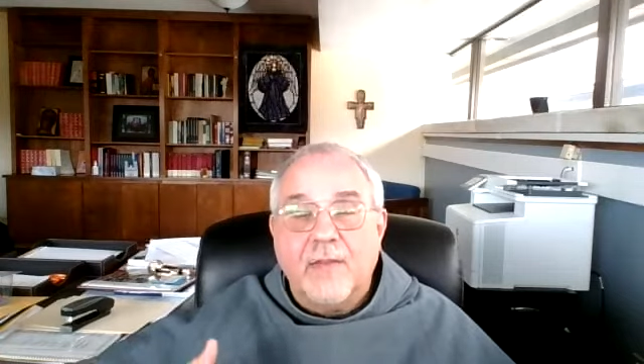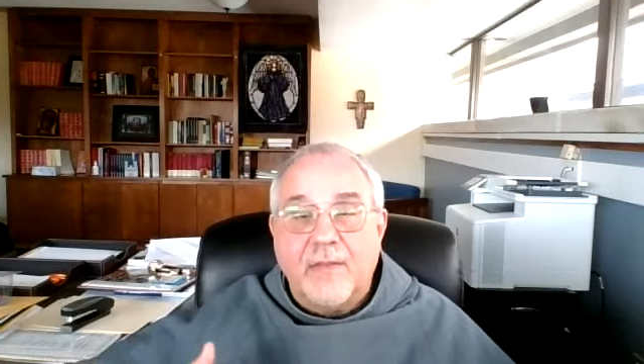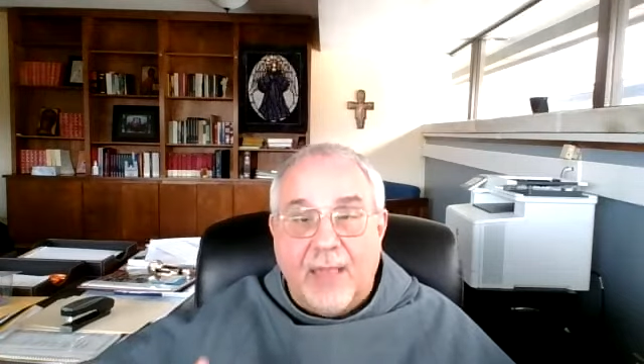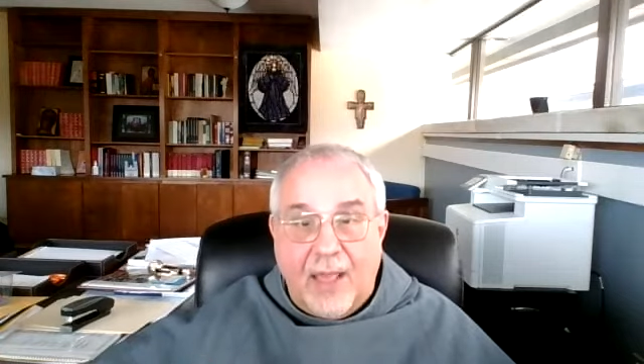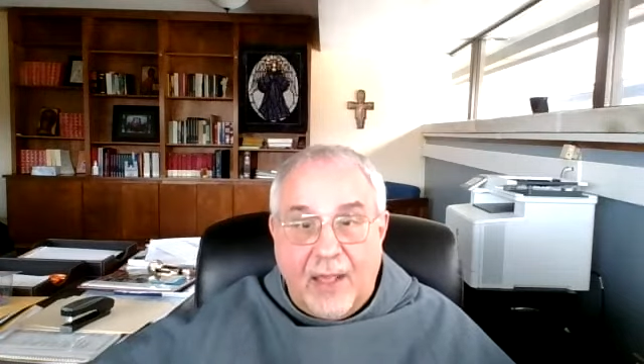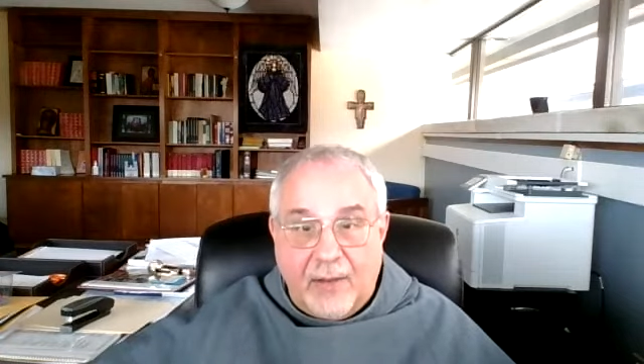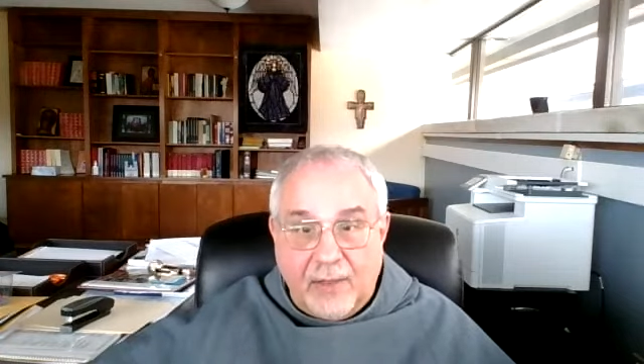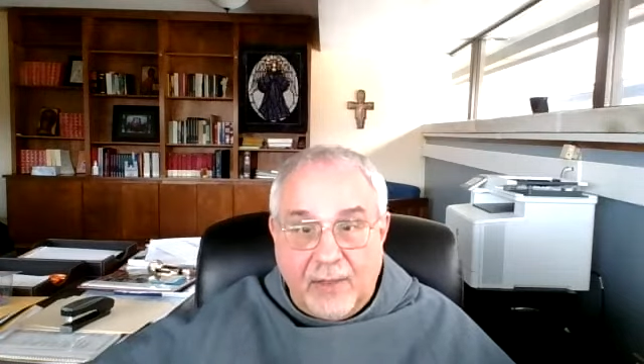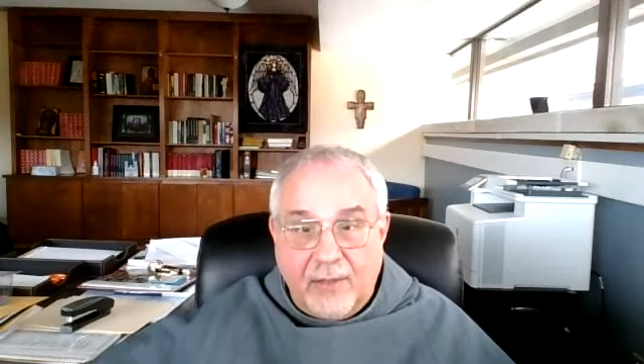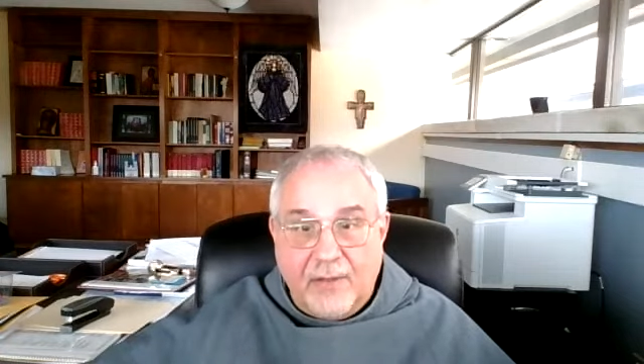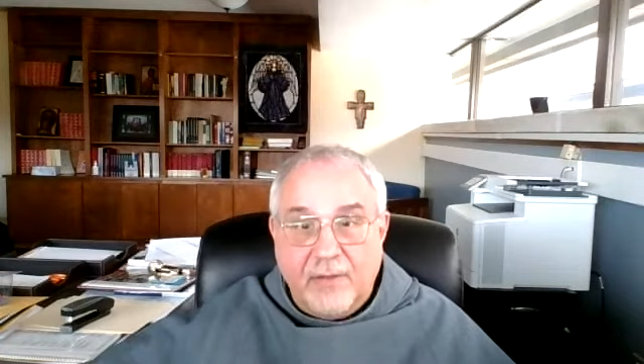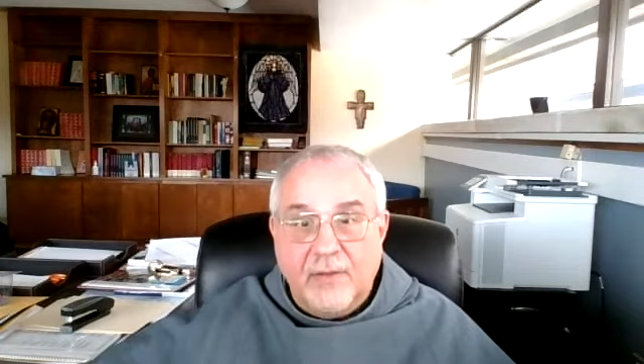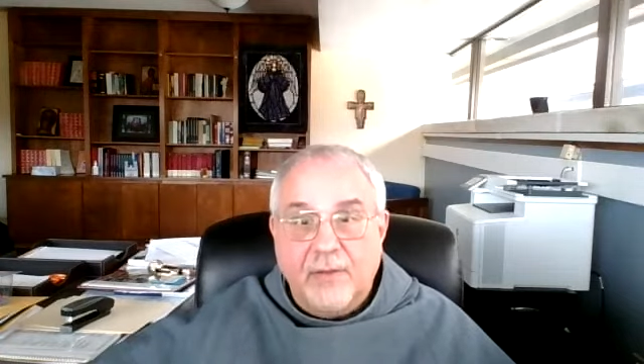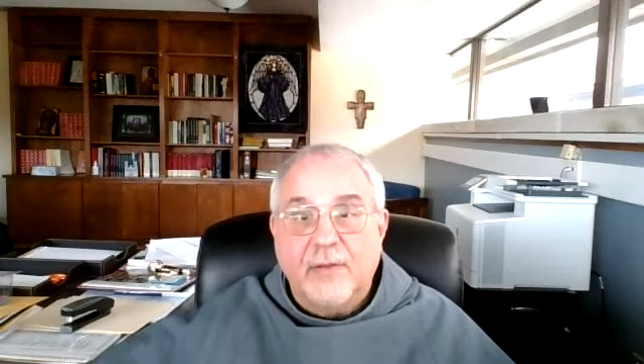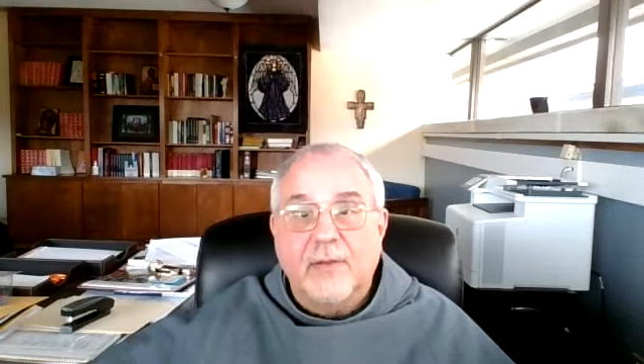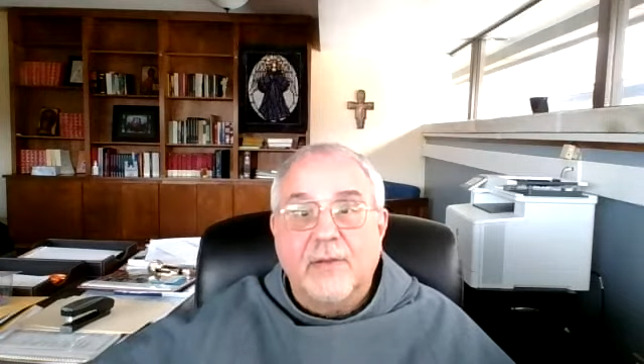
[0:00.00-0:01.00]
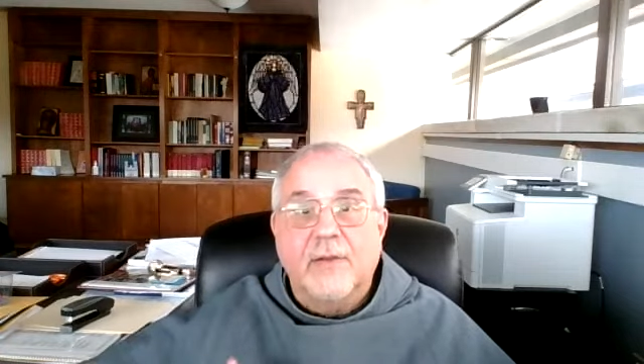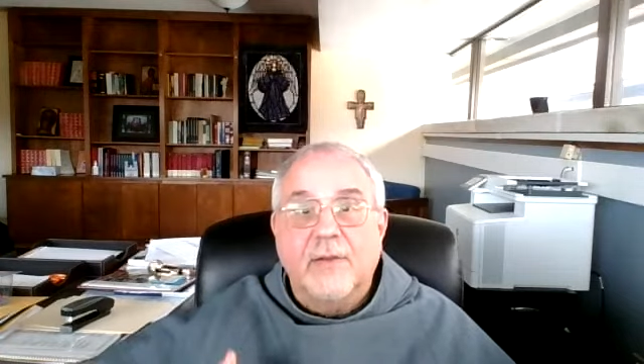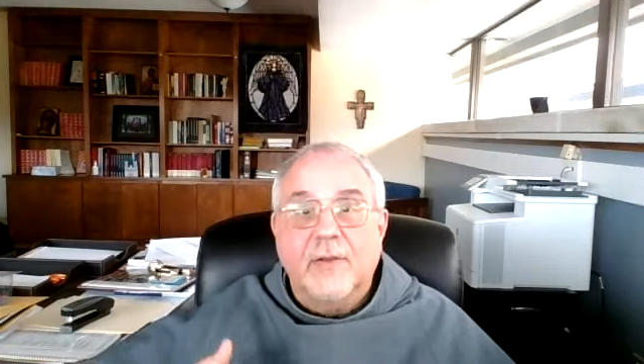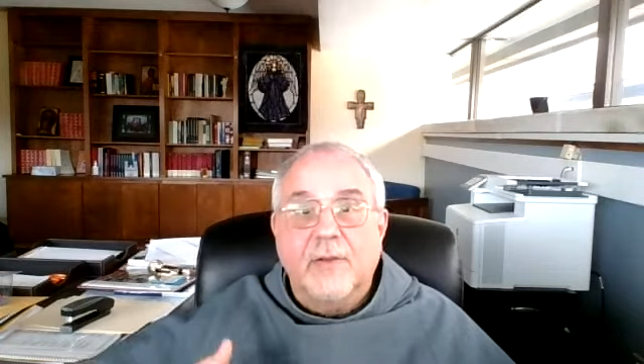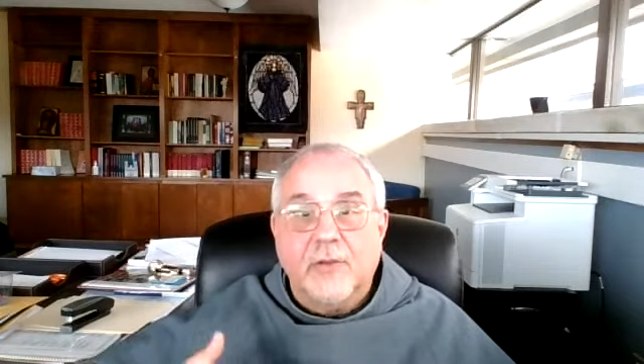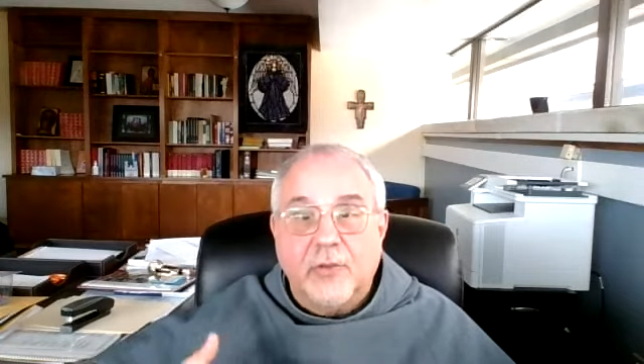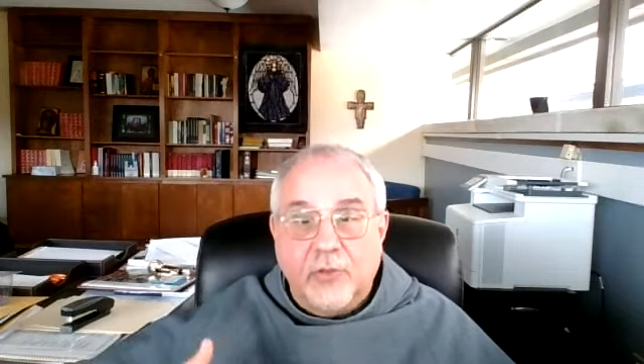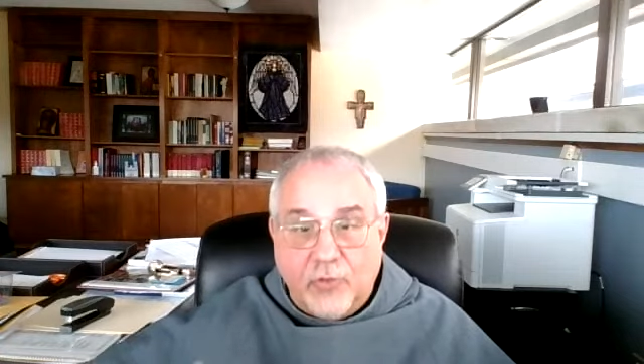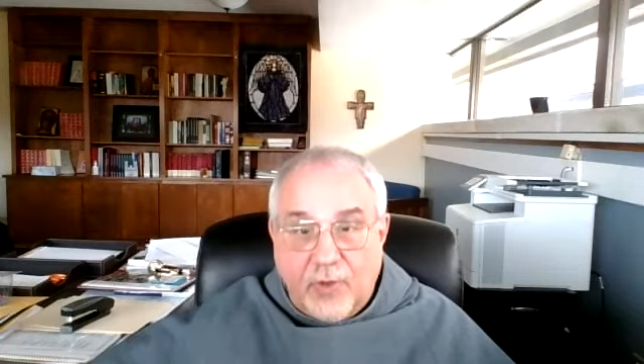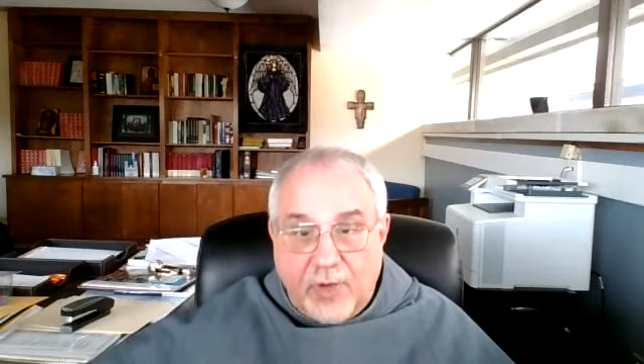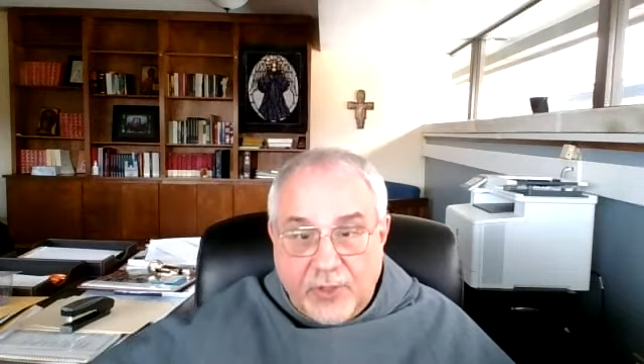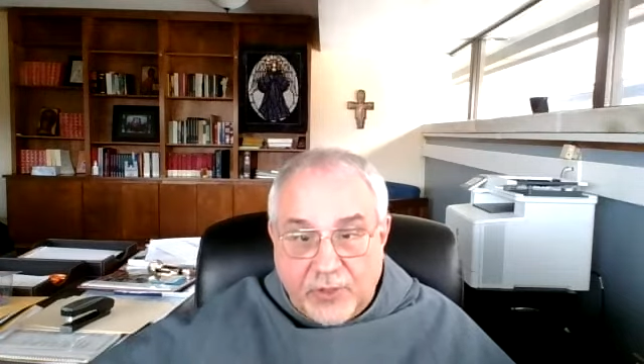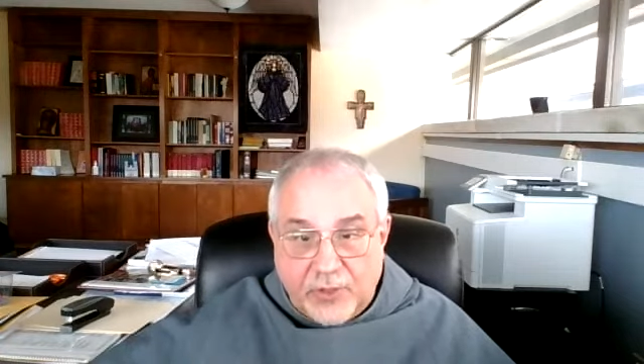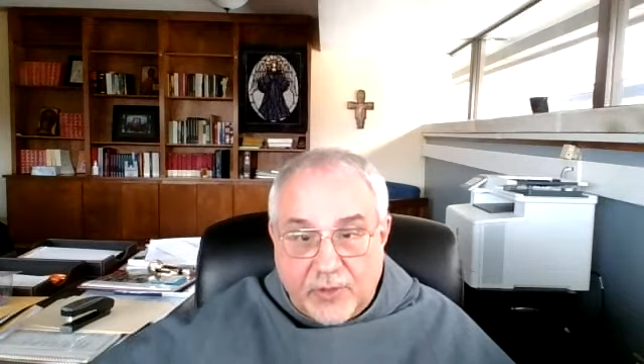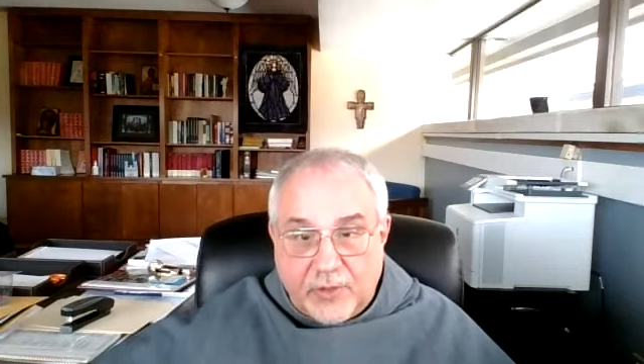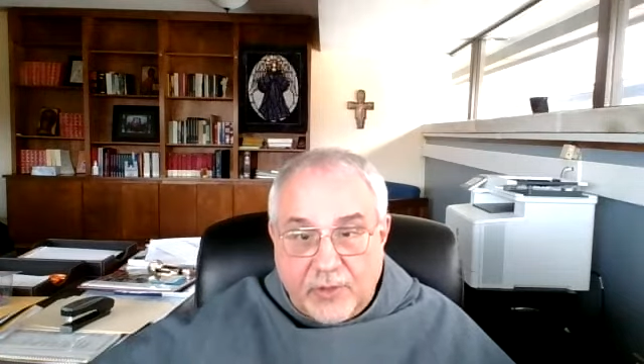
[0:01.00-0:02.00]
talent,
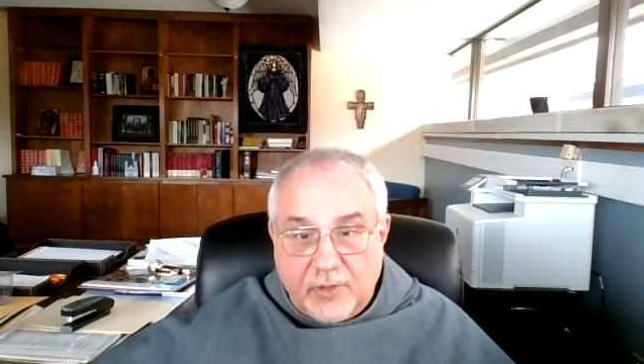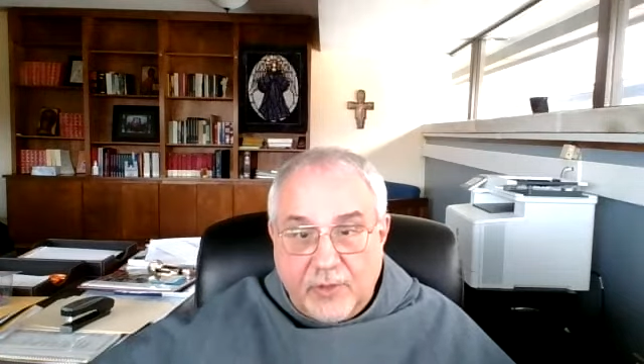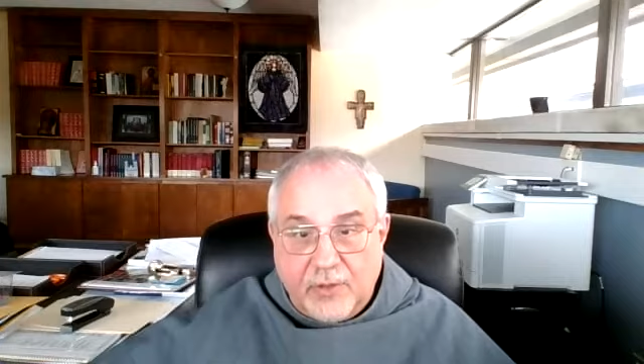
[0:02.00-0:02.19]
treasure,